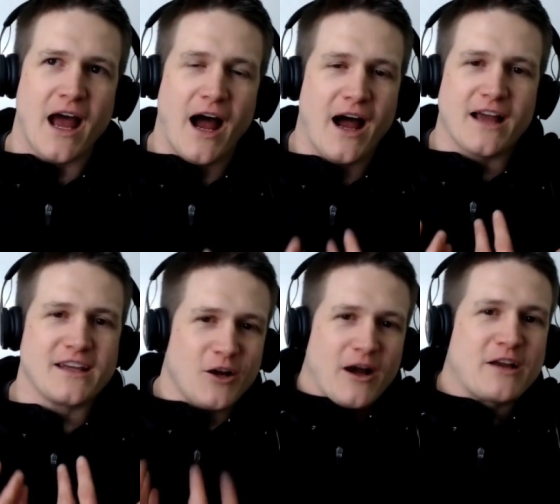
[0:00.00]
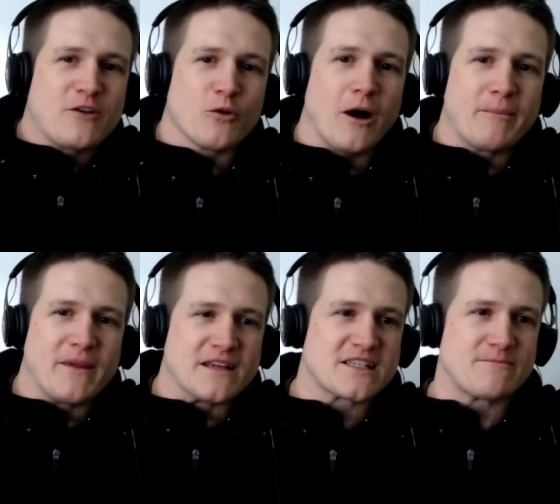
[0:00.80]
uh you know i grew up in
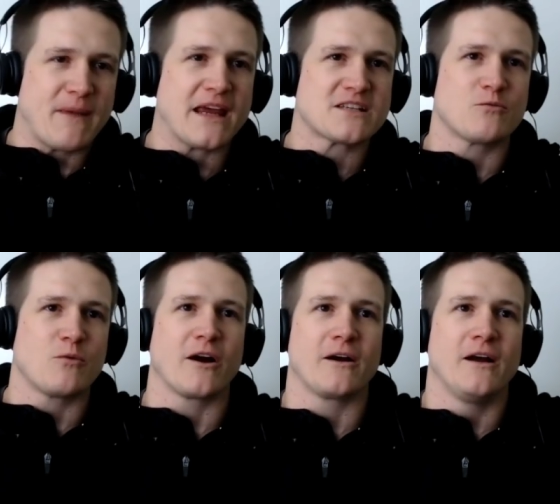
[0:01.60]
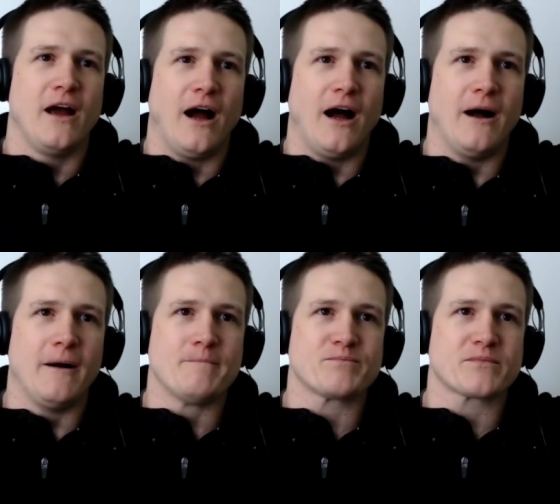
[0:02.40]
this space where
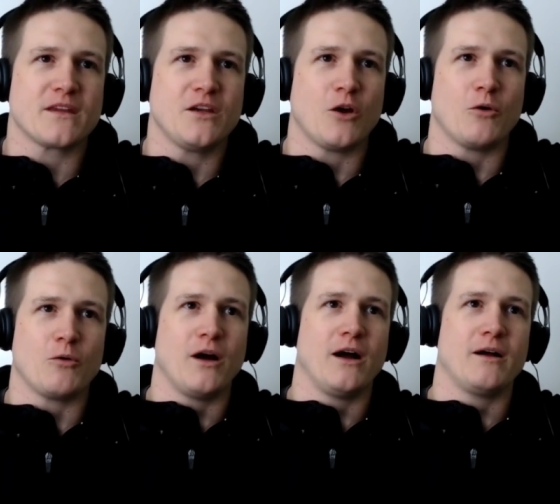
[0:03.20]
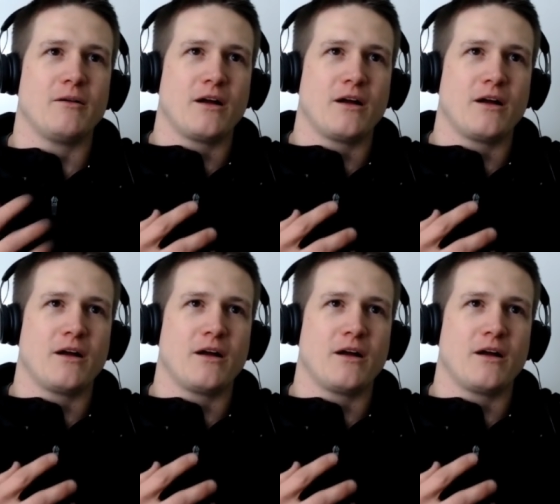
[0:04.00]
um you know, uh,